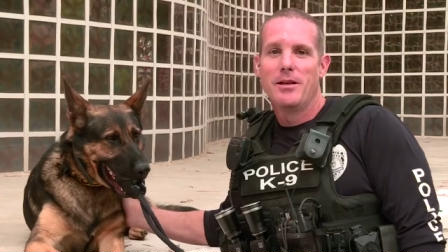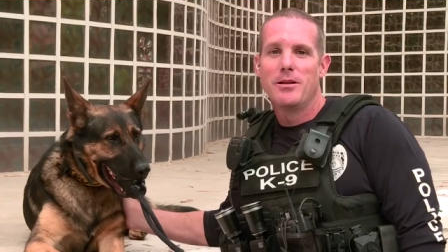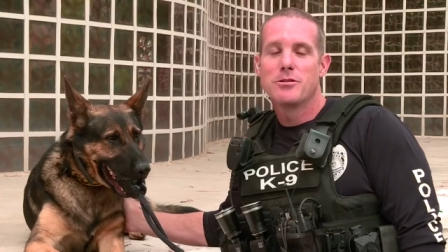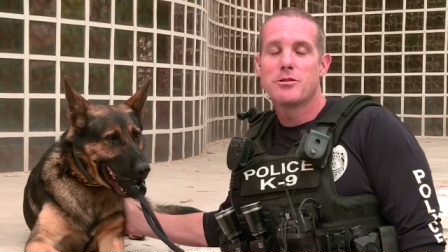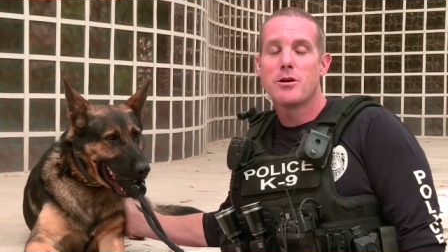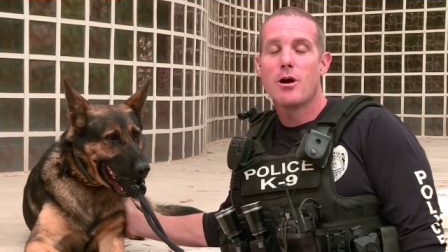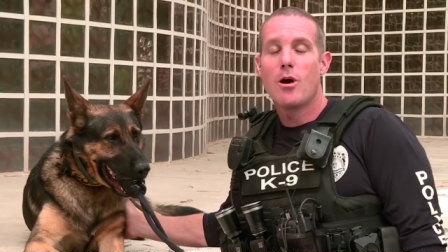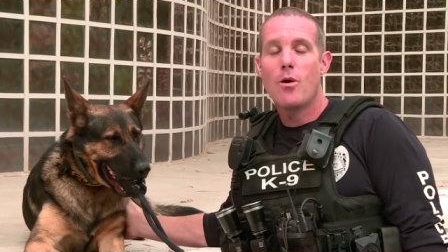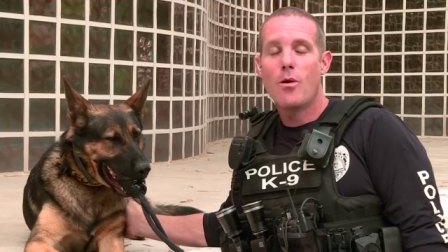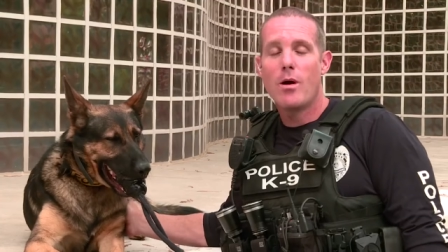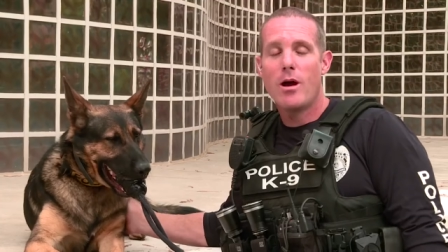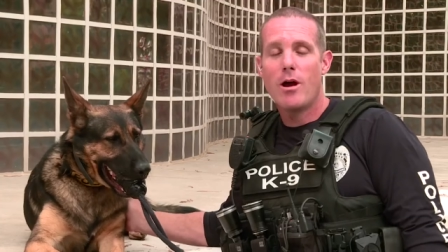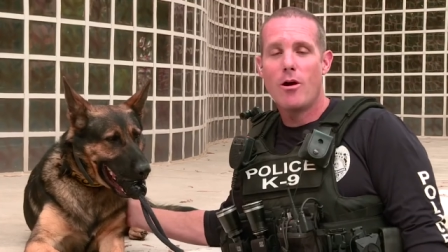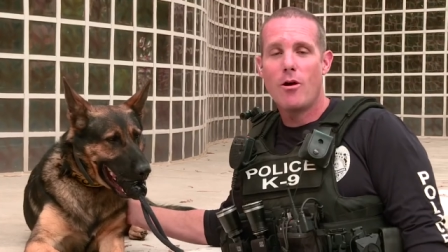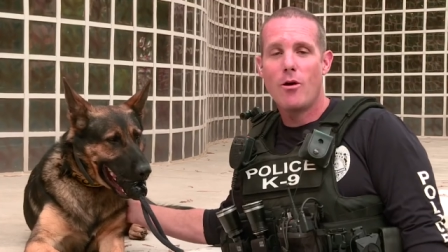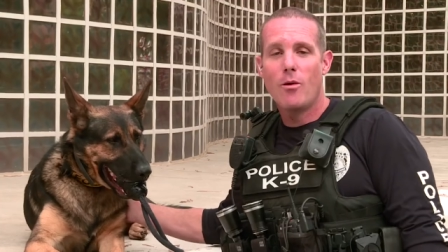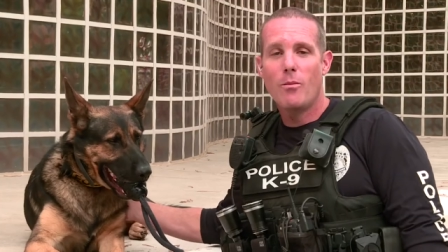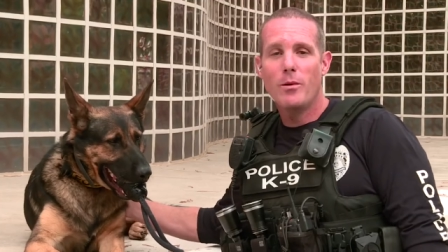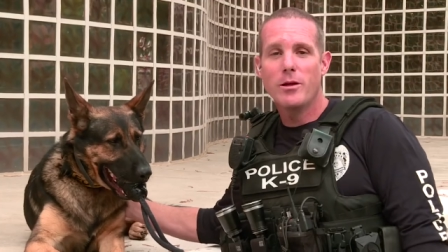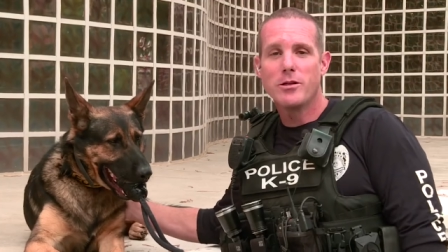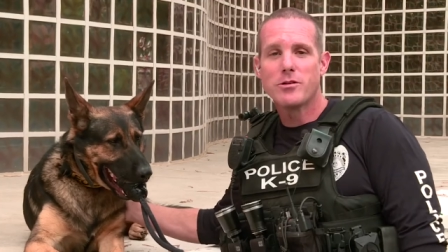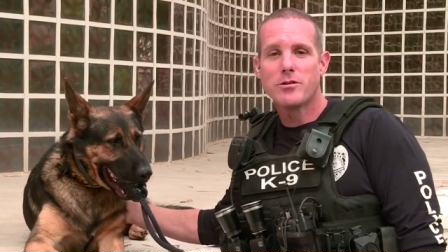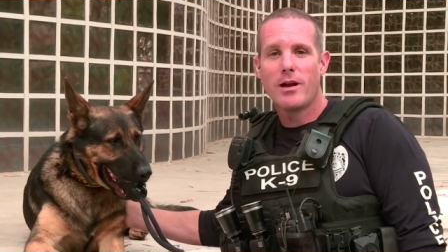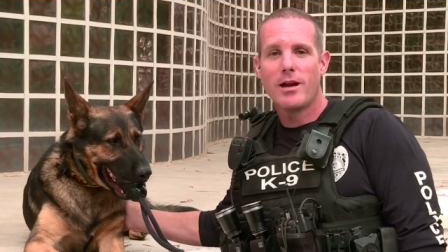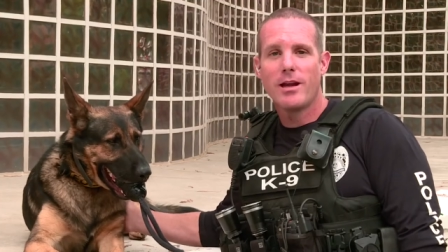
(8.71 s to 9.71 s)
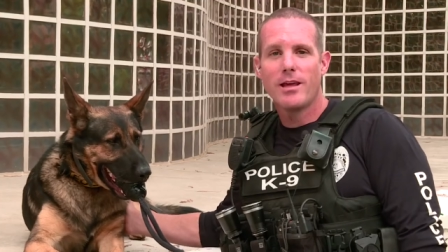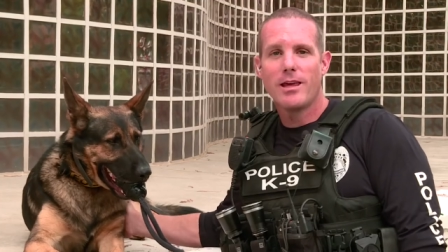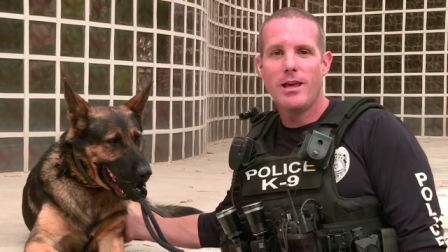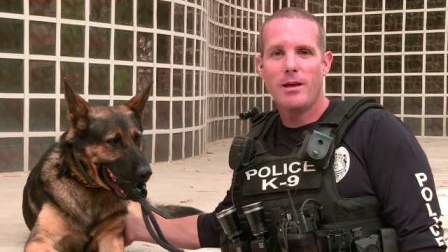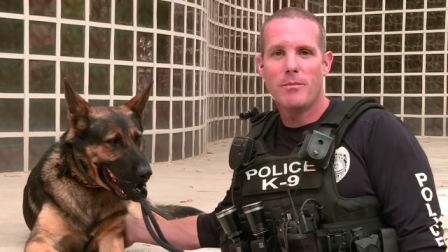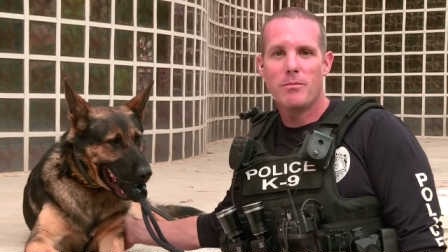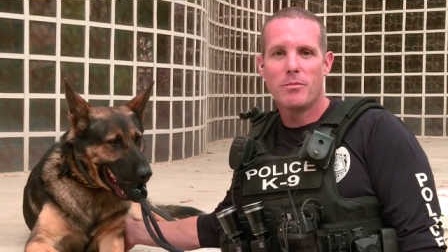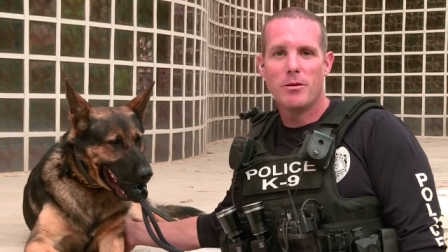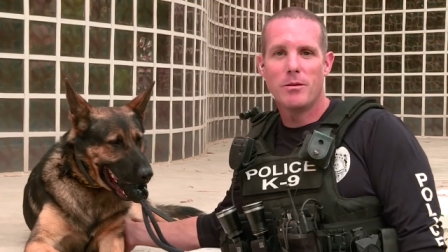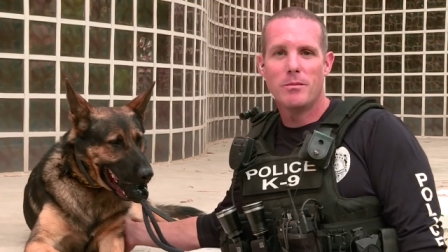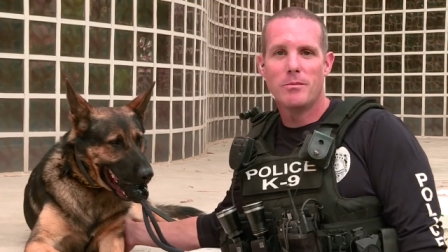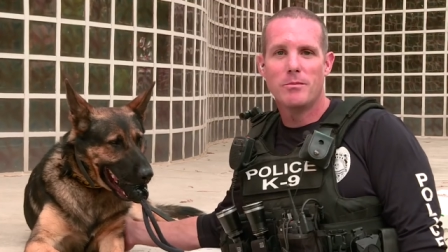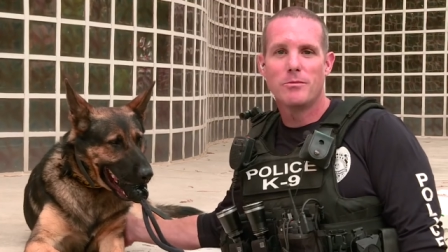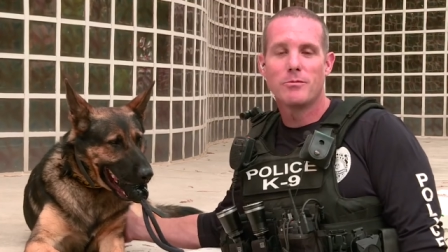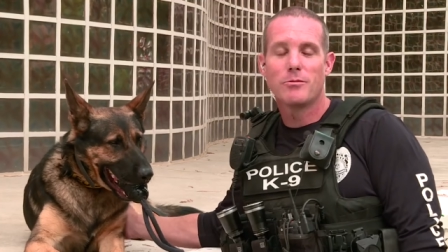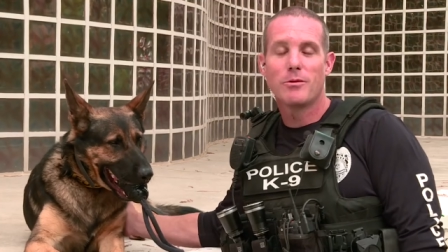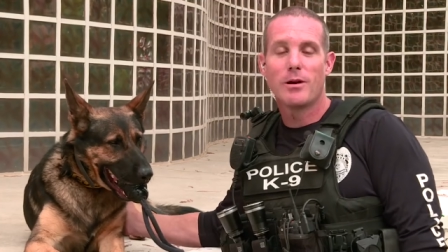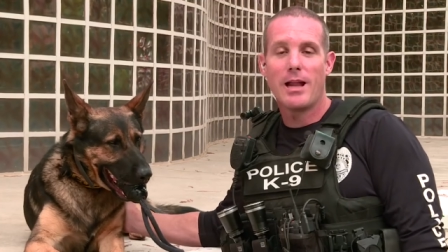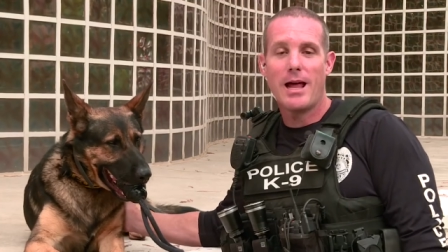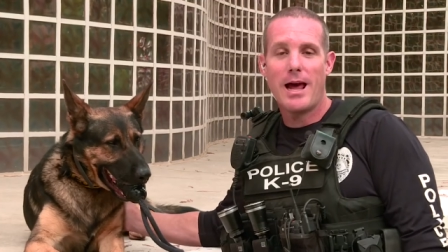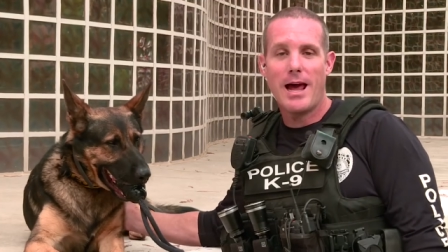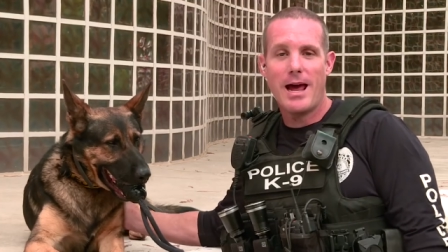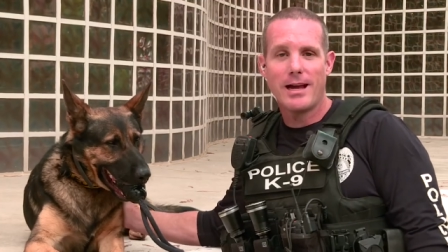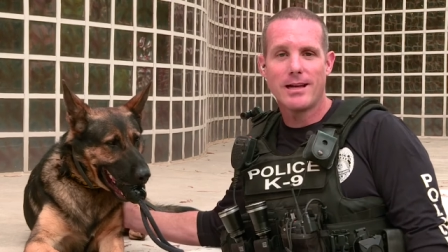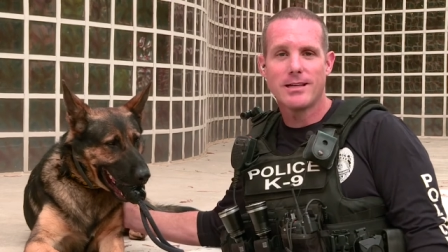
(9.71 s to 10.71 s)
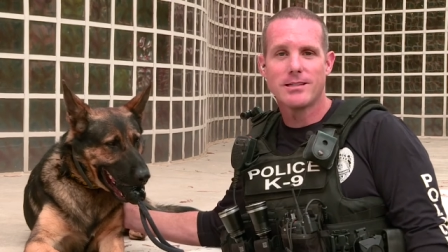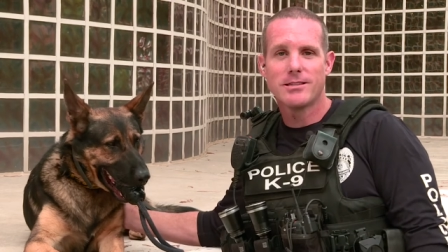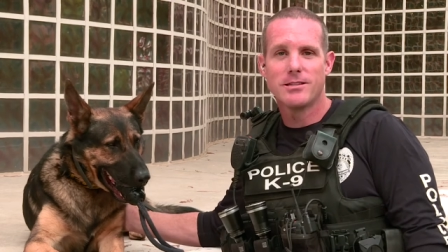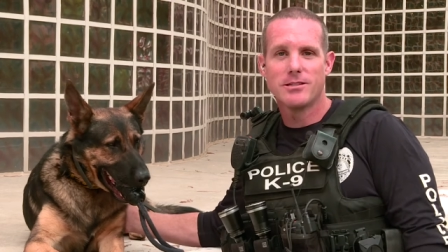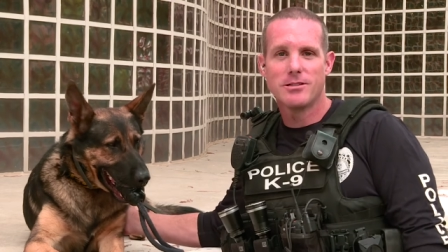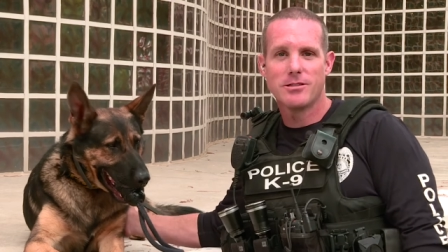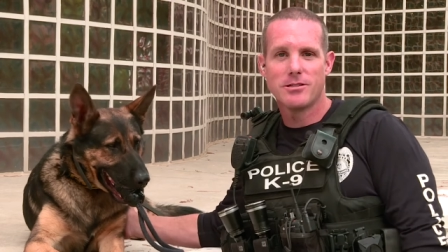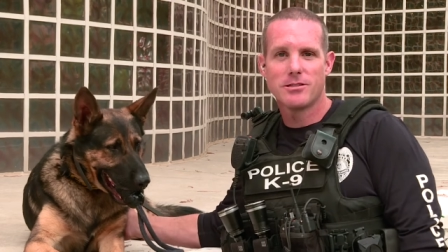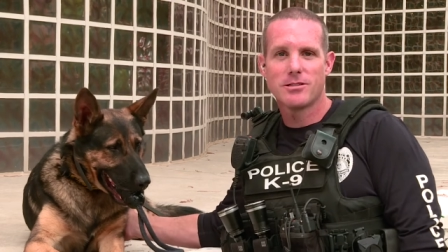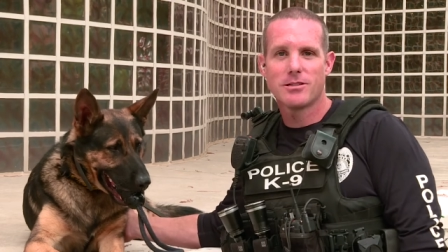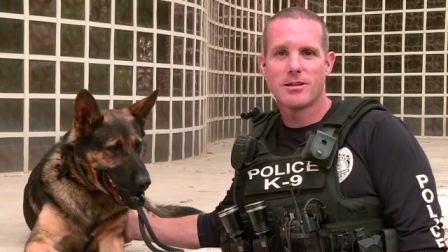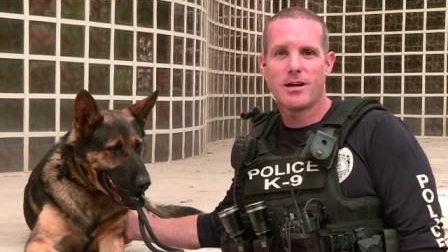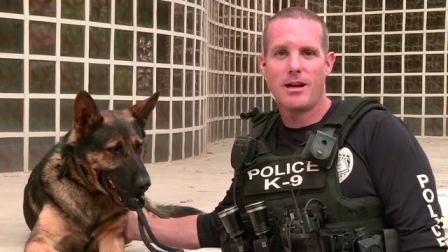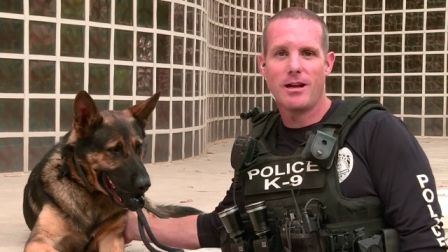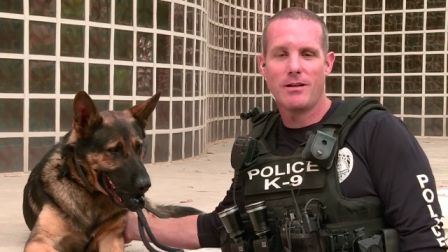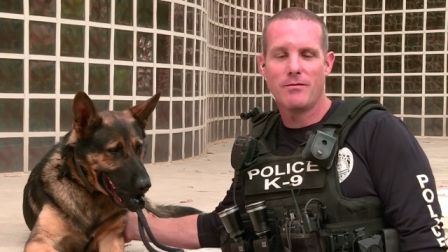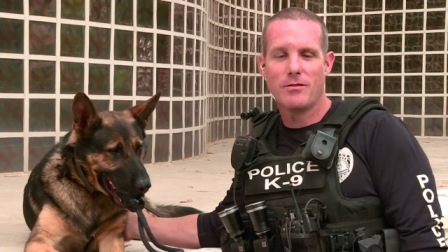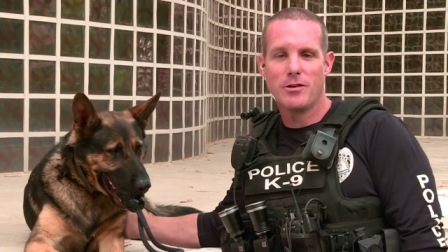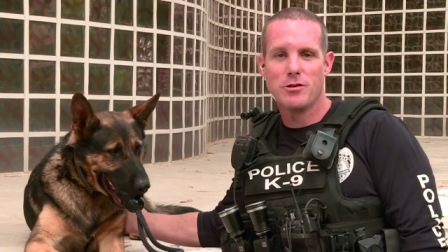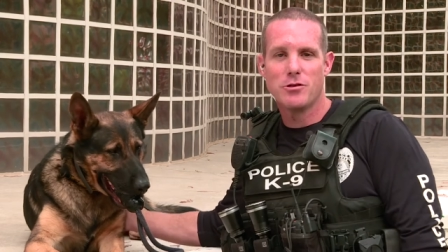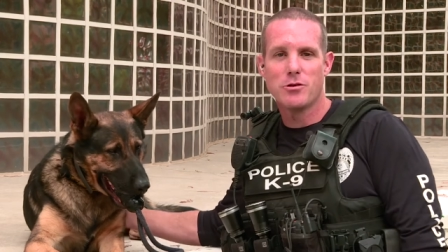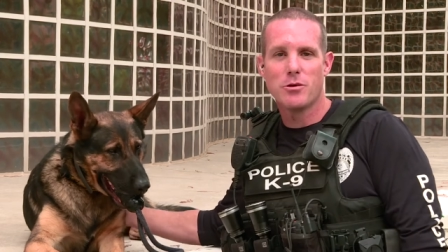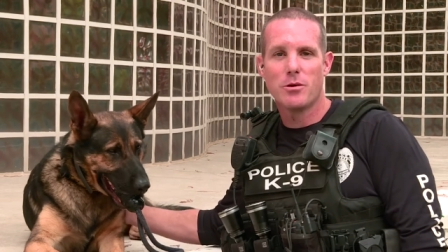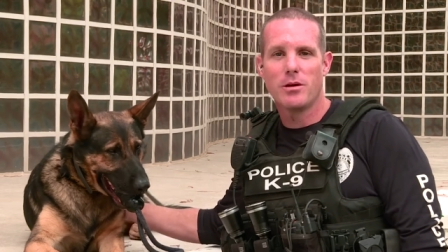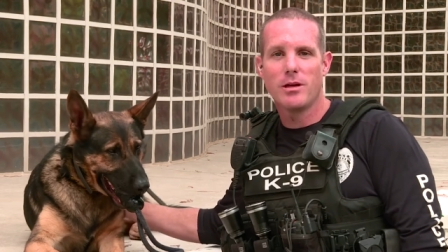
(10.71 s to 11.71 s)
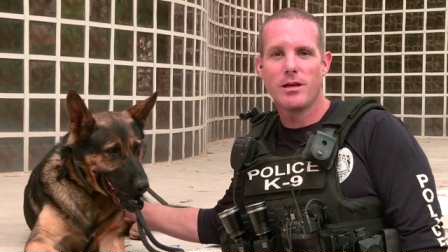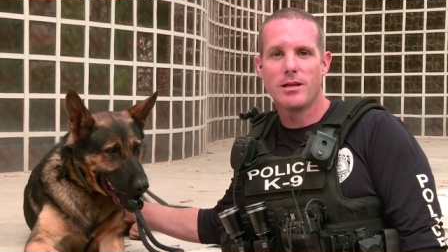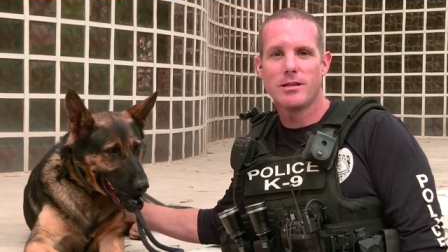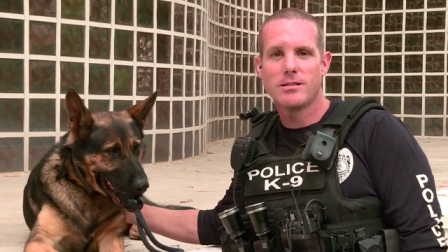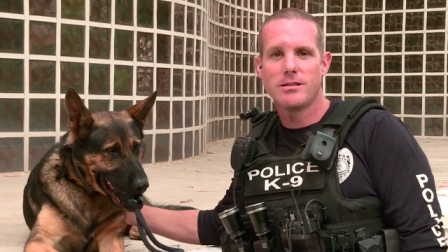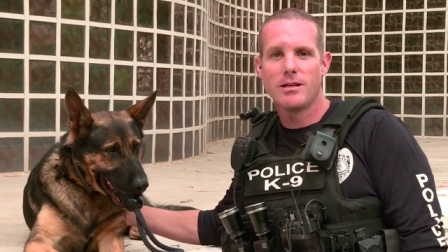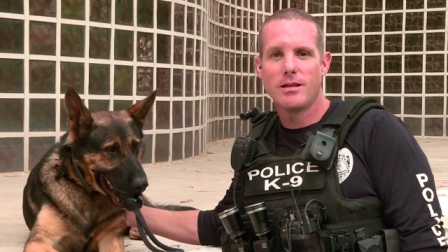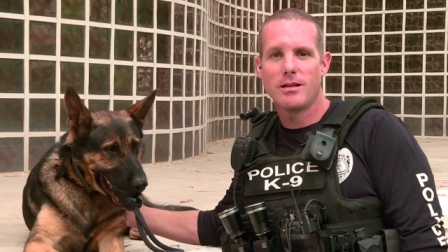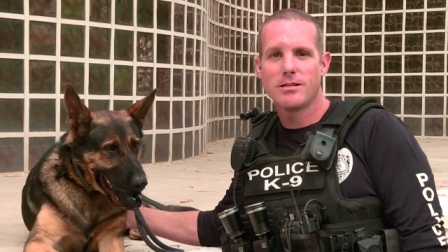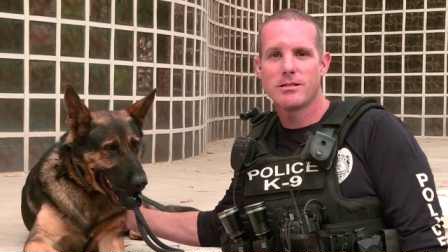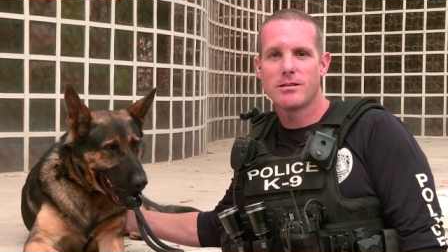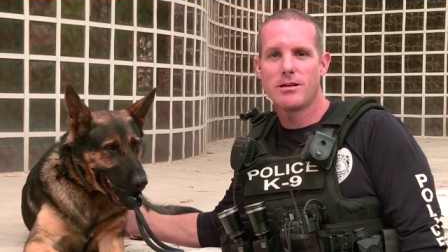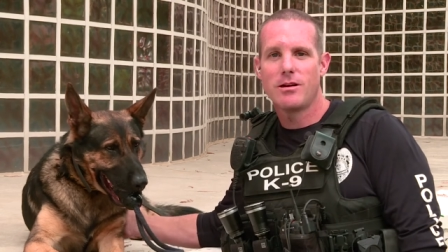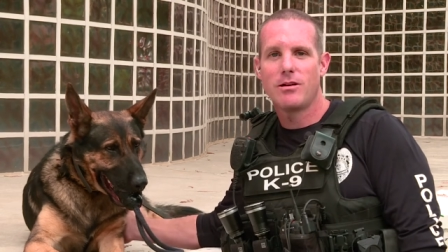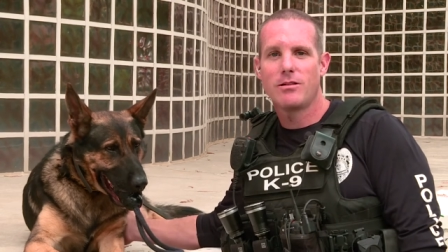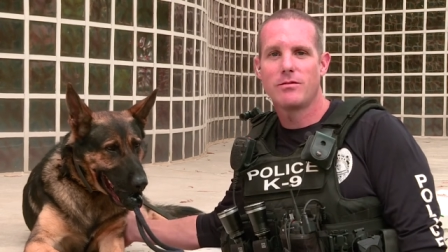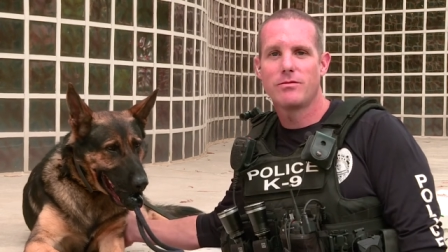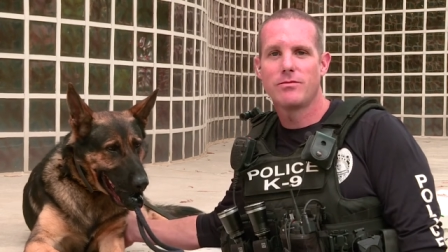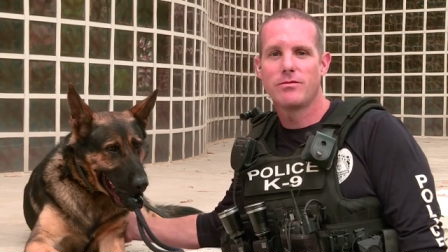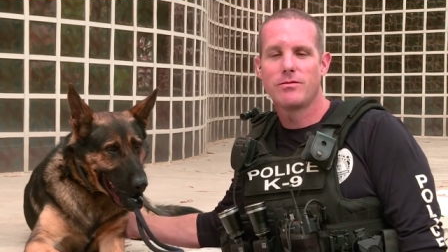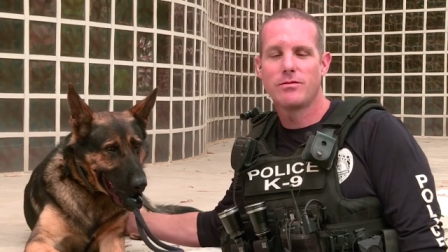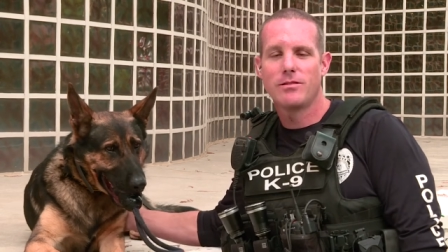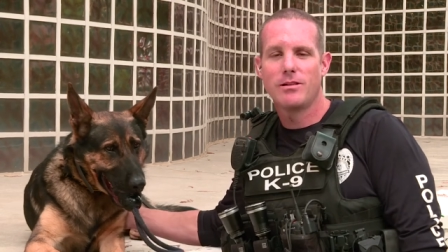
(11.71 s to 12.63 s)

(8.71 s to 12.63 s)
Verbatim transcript: So at home, we try to keep him relaxed and just kind of enjoy his days off.